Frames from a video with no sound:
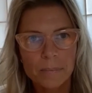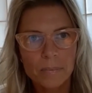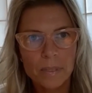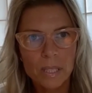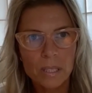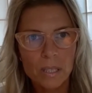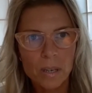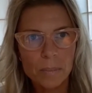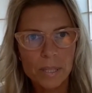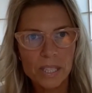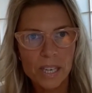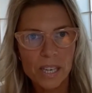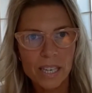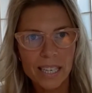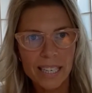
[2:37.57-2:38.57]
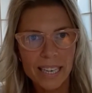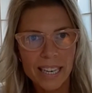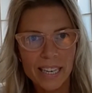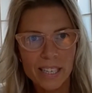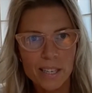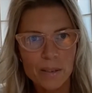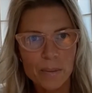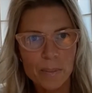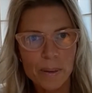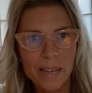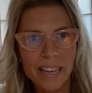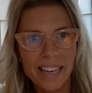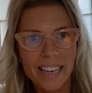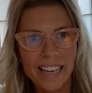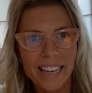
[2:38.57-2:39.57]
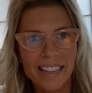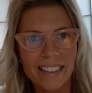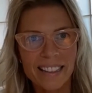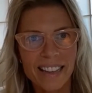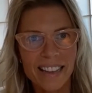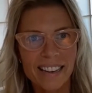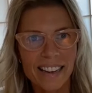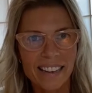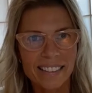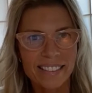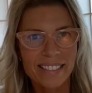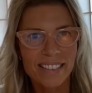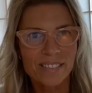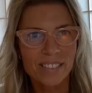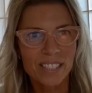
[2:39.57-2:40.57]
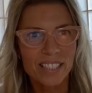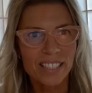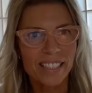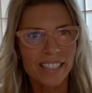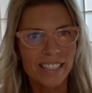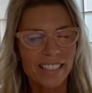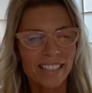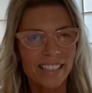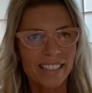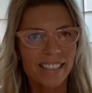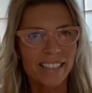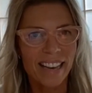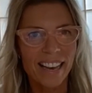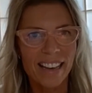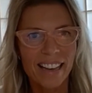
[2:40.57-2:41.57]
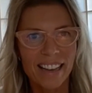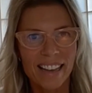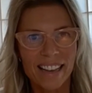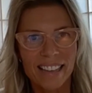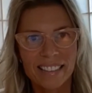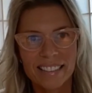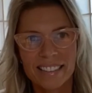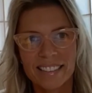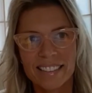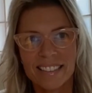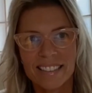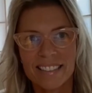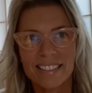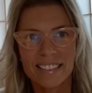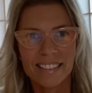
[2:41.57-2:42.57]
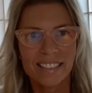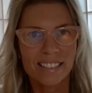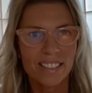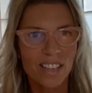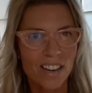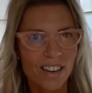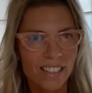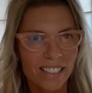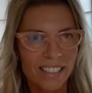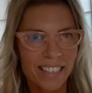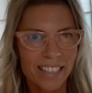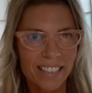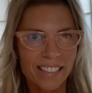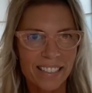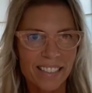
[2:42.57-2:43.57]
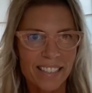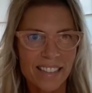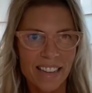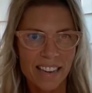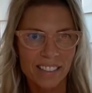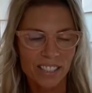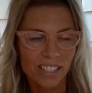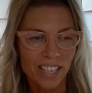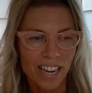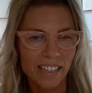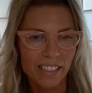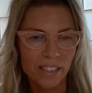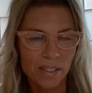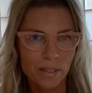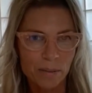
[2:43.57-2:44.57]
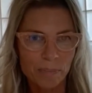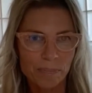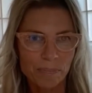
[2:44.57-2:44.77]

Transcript: stop circling and looping in their negativity and the darkness and their shadow.